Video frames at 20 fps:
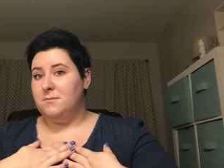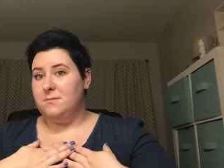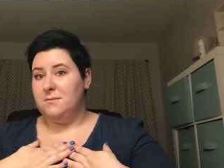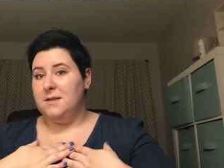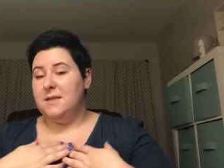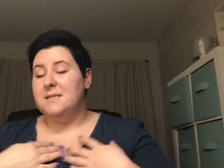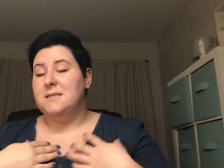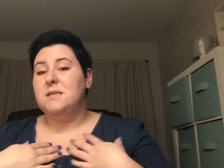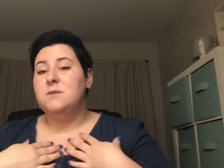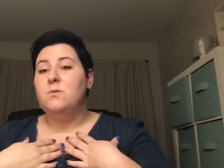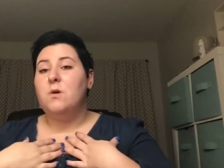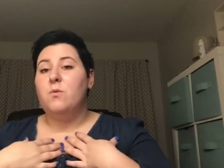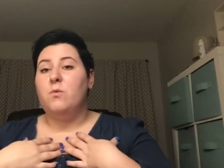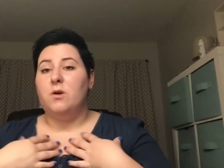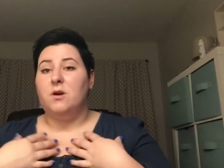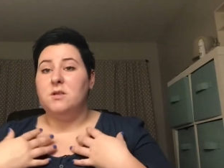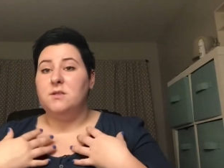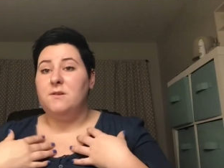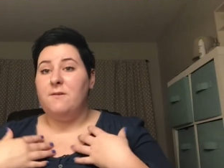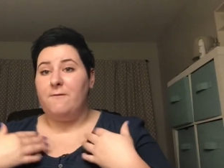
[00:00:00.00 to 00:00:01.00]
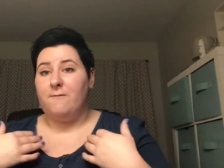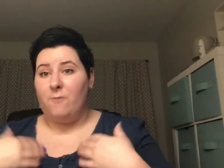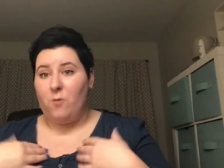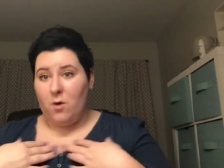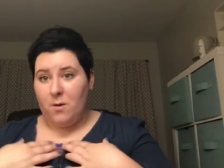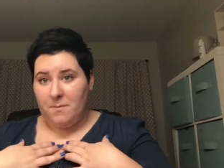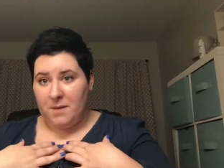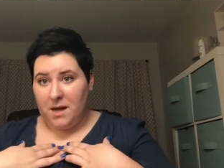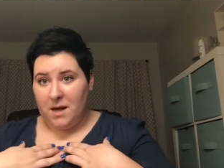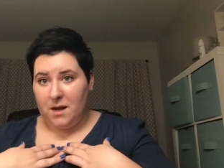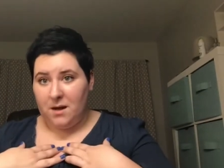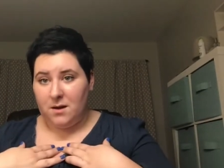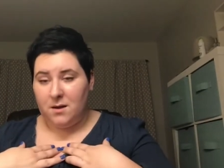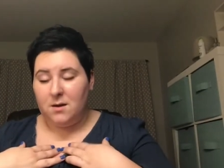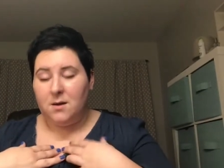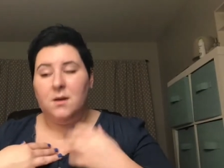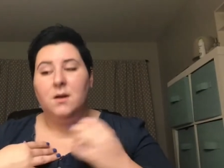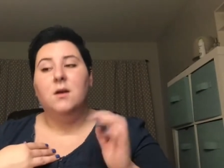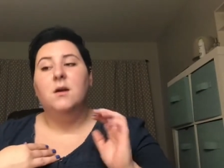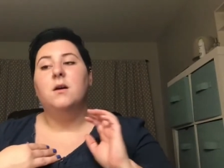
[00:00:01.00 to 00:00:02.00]
This is what works for me.
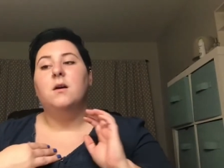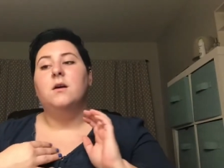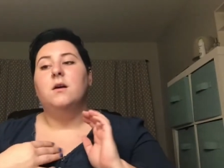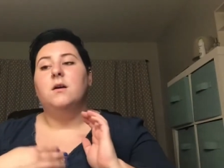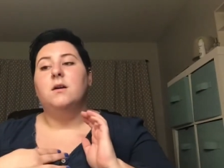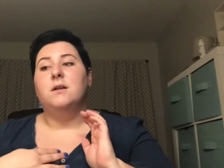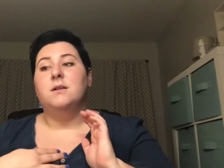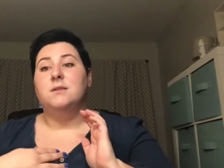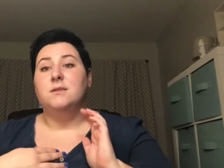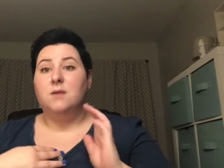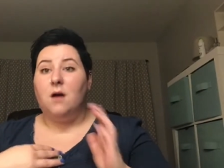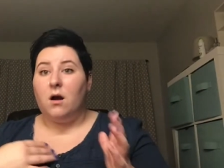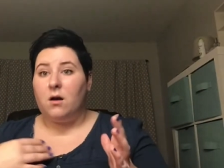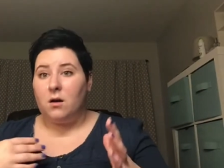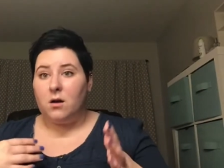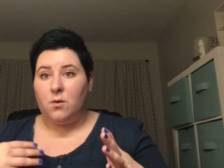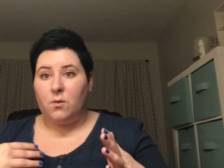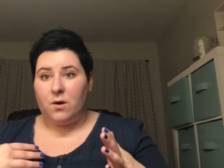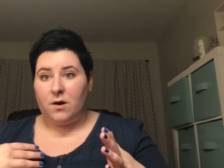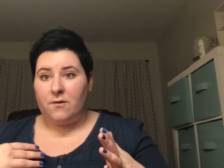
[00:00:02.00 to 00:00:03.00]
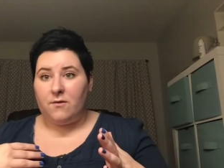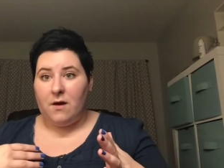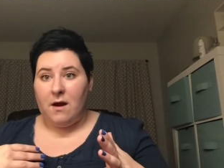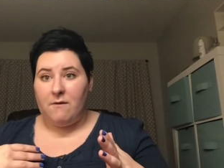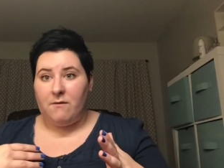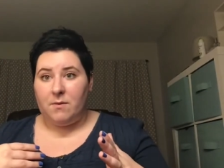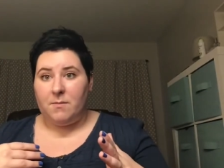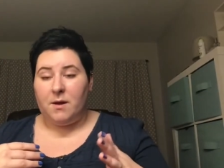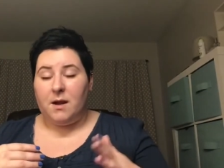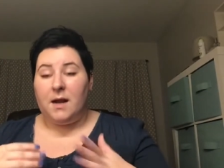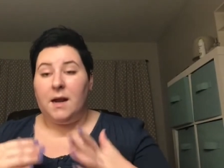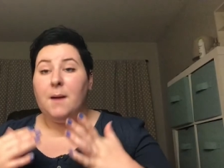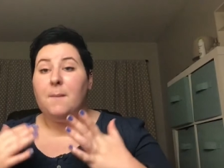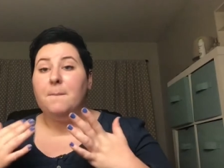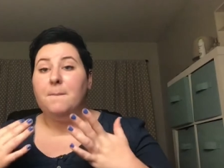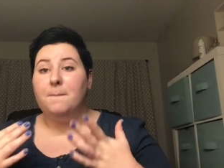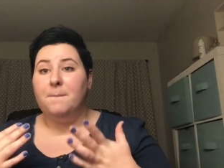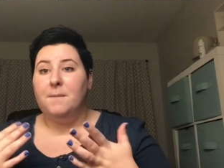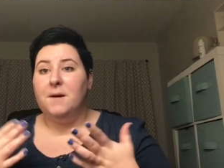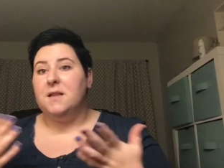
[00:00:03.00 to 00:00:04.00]
It's not going to work for everybody,
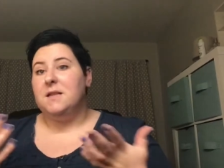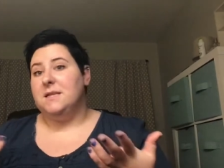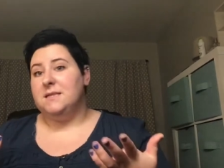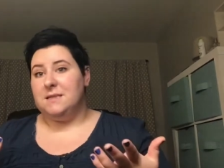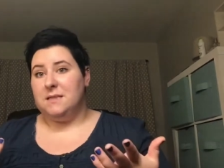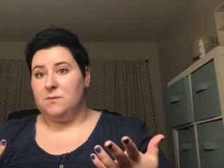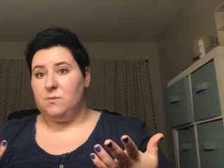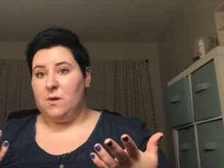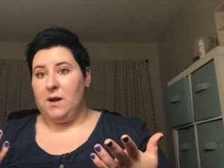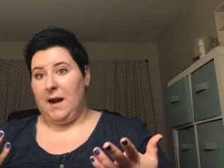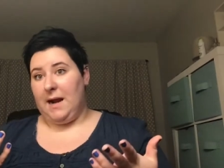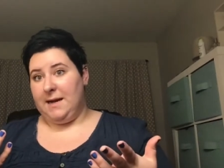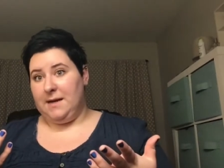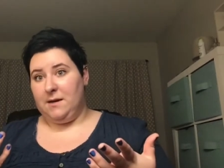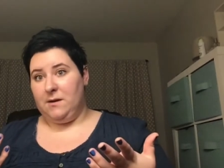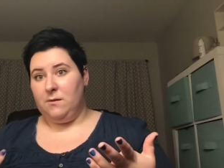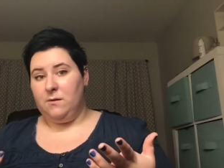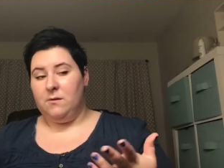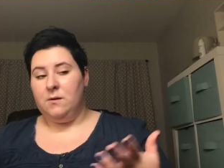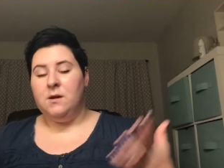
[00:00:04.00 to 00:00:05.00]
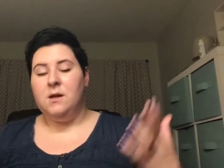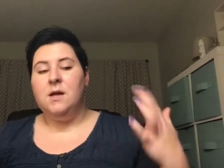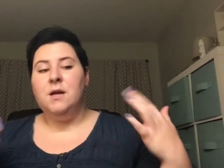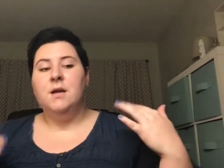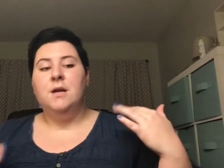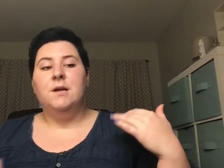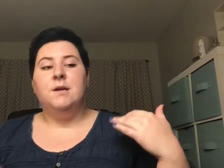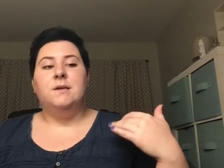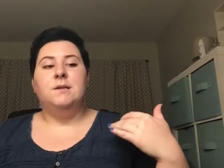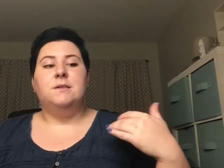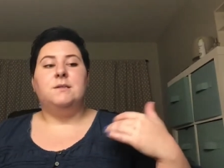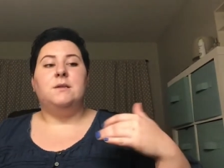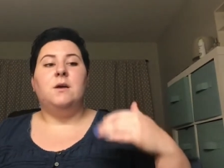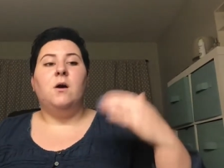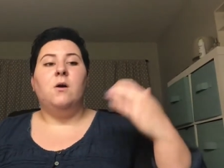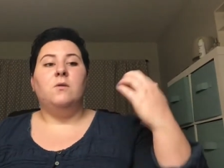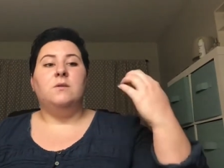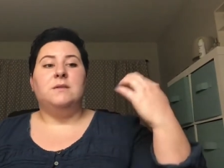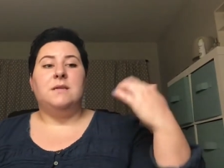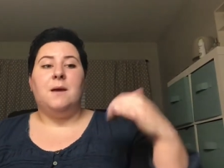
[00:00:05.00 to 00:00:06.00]
but this is what I do.
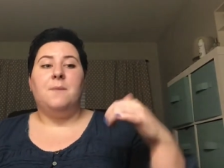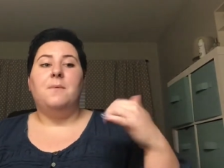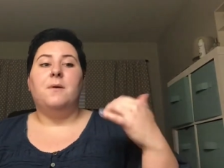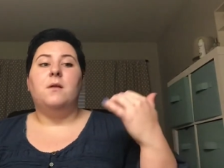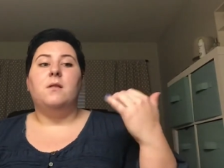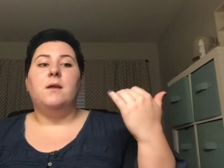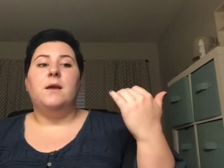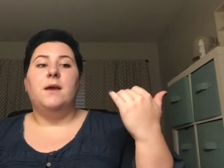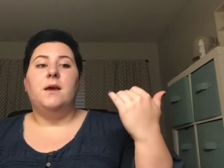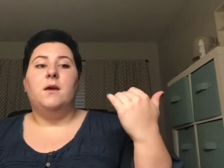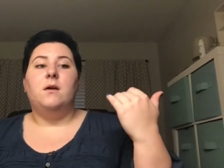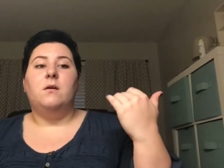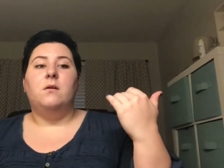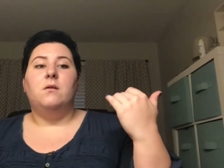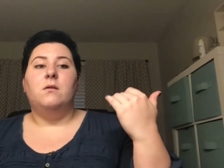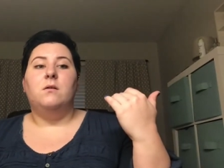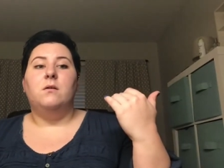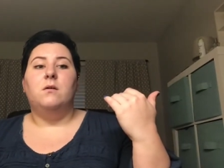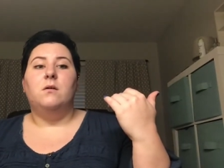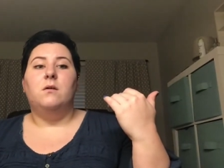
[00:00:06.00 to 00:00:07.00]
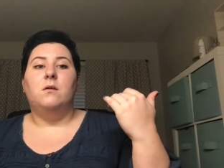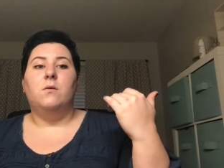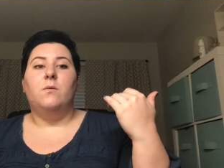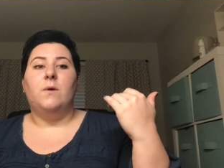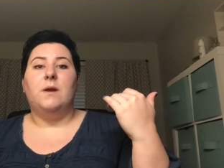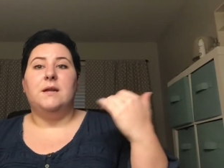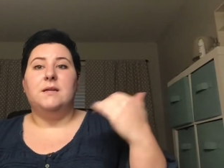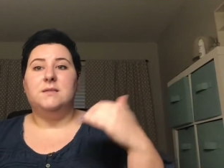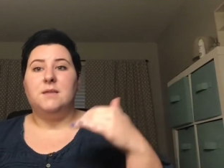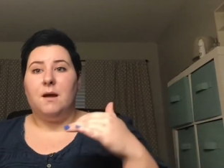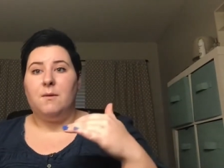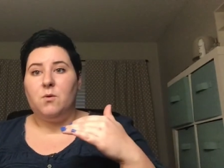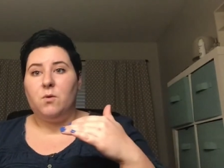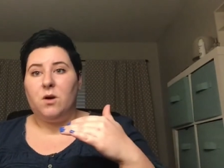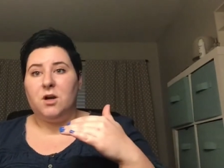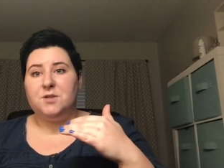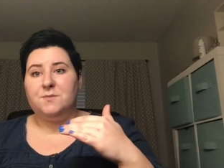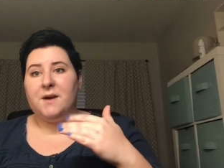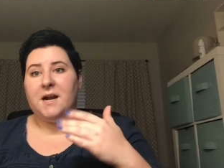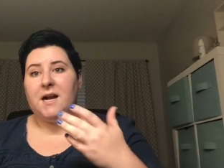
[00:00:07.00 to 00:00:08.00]
So typically, when it's time to
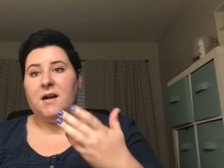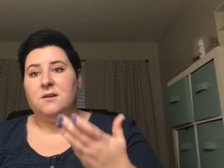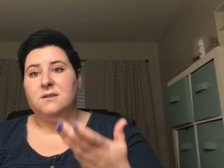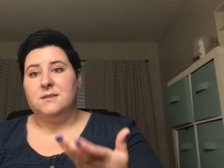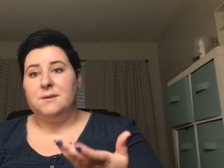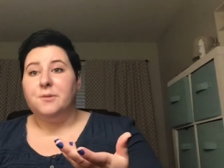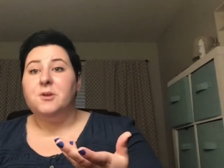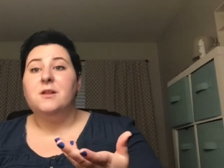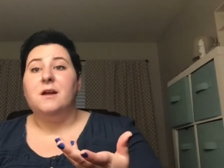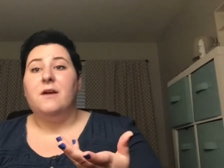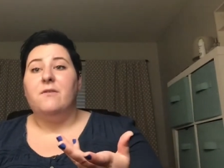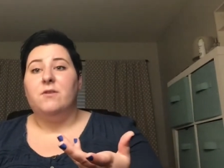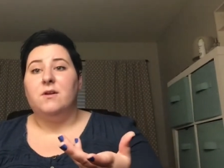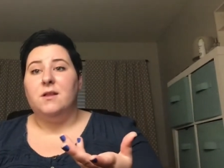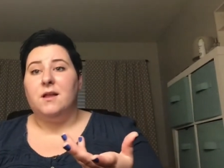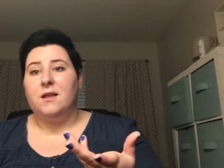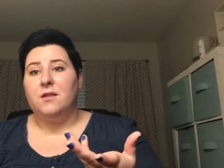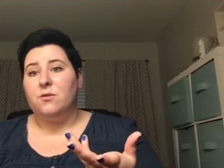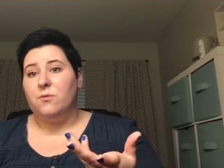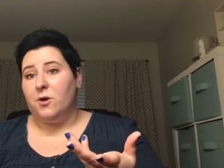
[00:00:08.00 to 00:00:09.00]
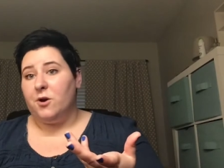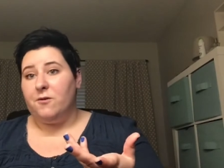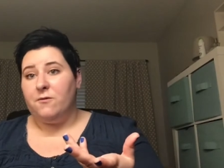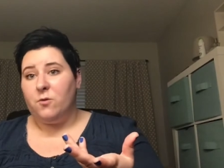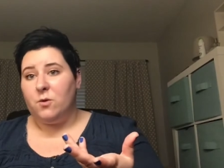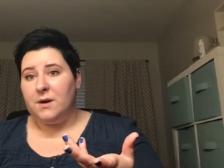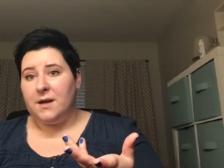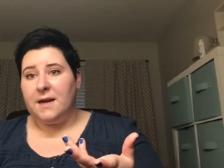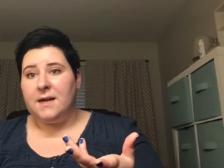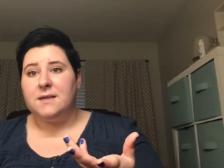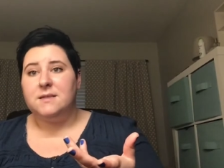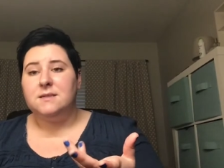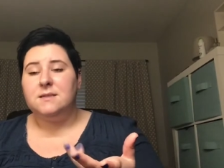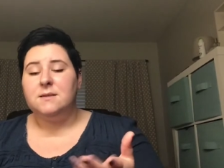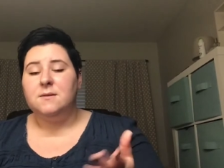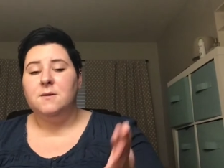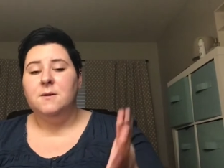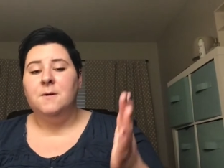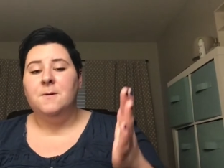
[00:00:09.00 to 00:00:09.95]
wash my hair, it's typically every like three or four days.